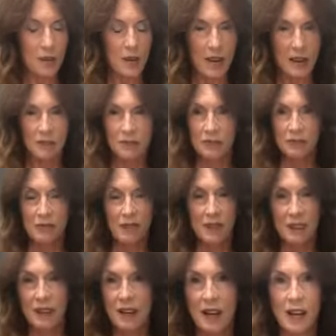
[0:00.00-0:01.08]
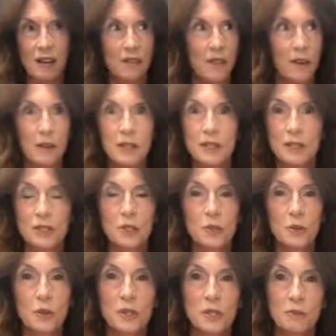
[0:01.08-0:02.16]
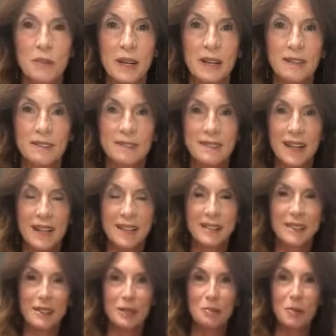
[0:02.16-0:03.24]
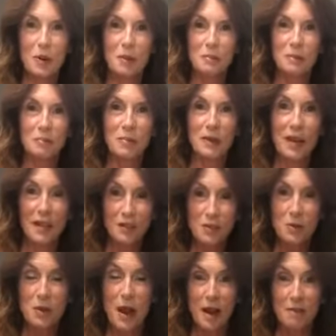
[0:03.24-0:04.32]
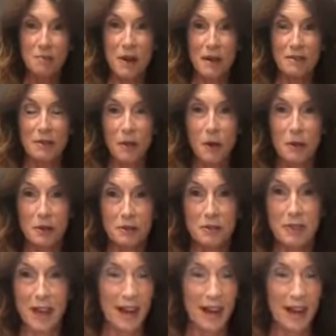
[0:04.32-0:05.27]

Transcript: I have very little storage in my tiny little apartment, but I do have my votive